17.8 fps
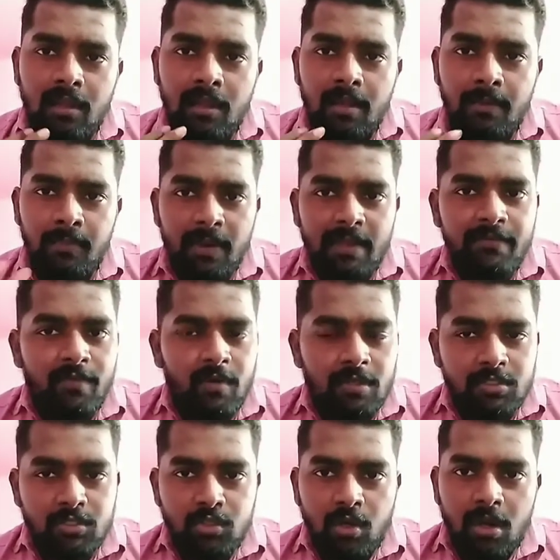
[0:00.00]
apply for
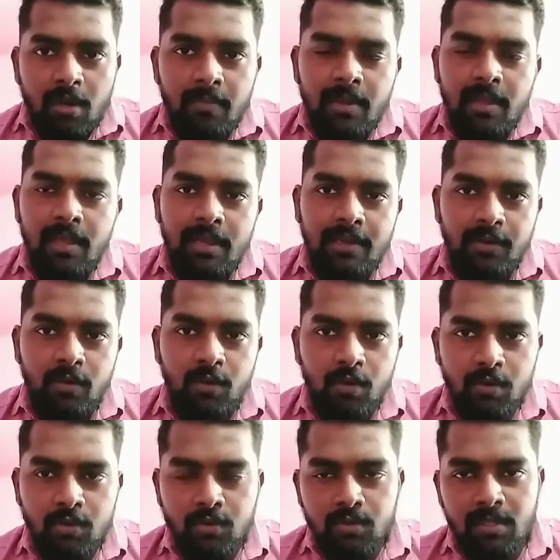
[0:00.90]
a job and
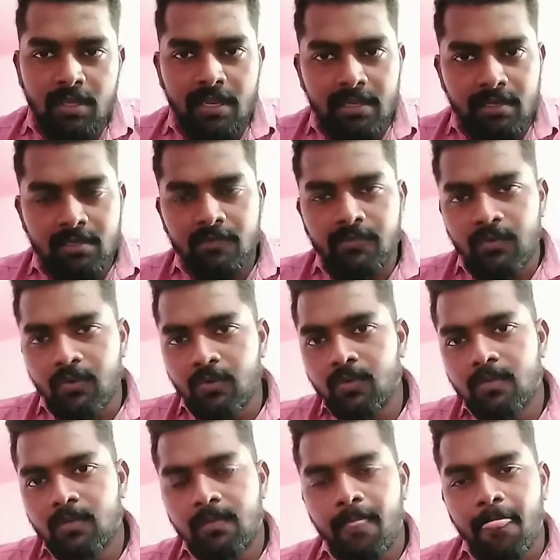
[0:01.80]
go to the interview
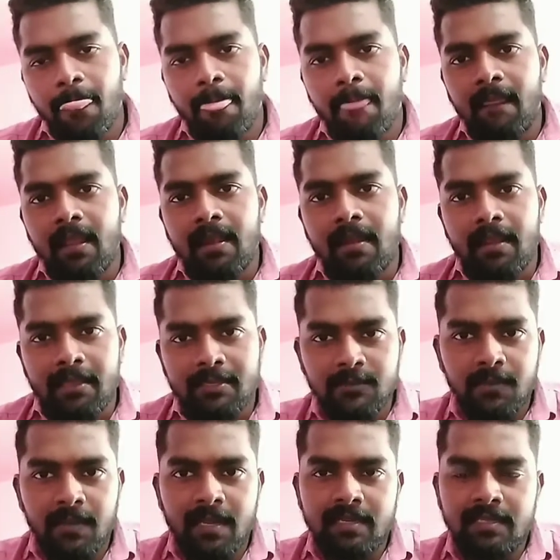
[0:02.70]
and
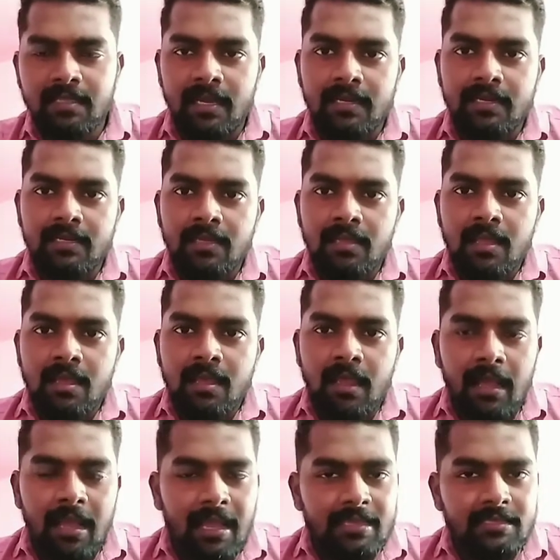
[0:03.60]
explain that,
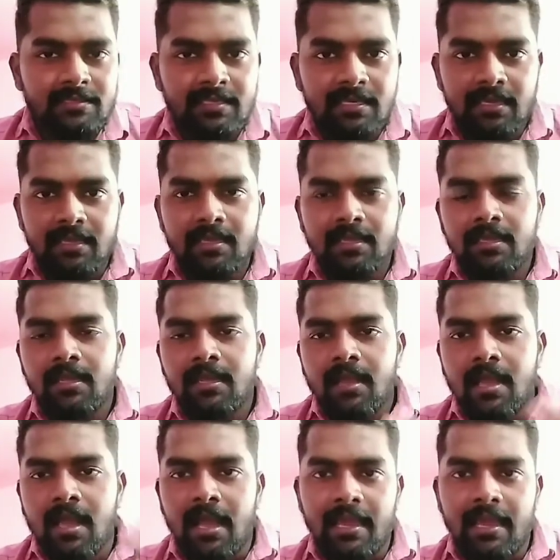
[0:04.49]
see,
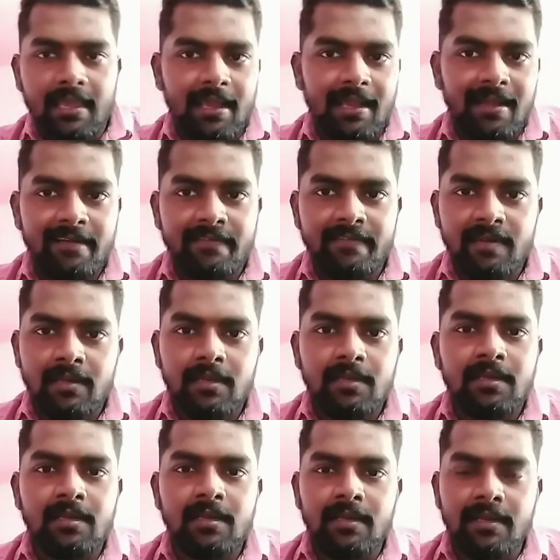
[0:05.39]
I have a
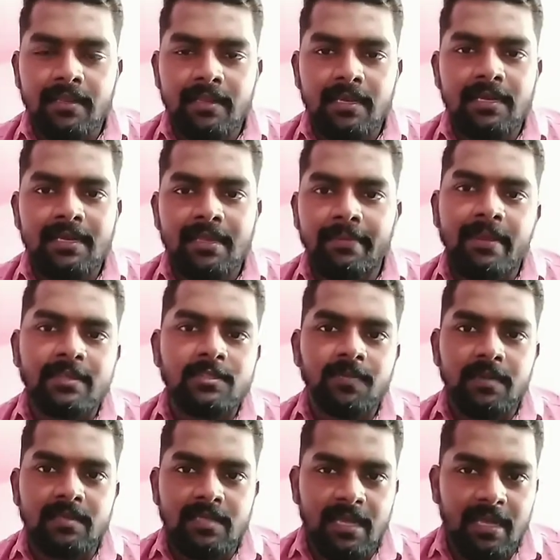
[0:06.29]
real-time
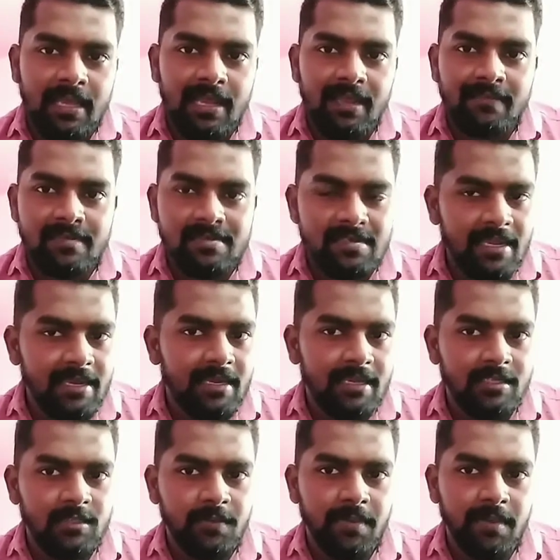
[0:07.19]
experience, I have a site
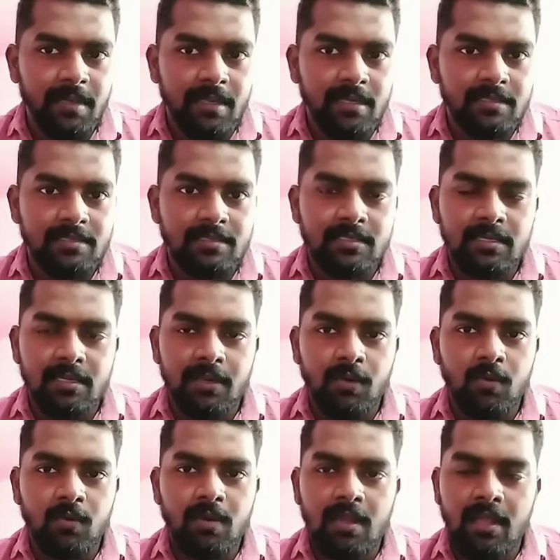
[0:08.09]
experience,
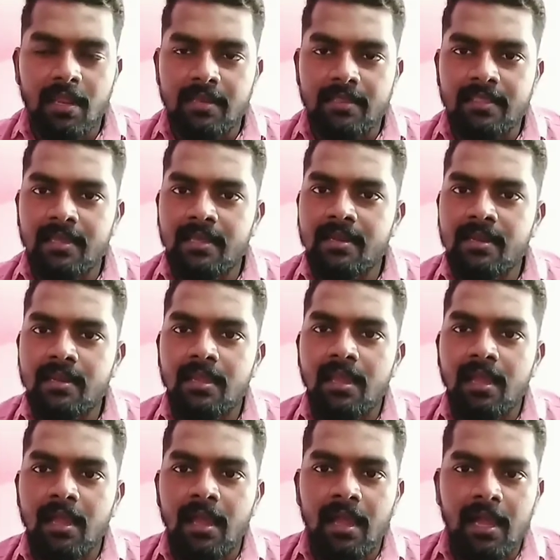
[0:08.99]
and then
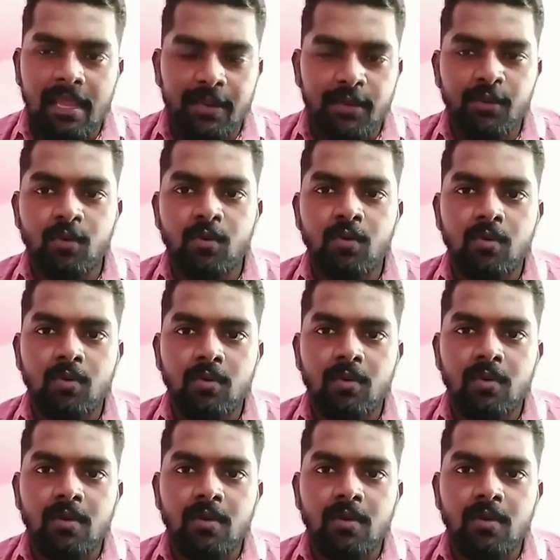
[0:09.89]
I know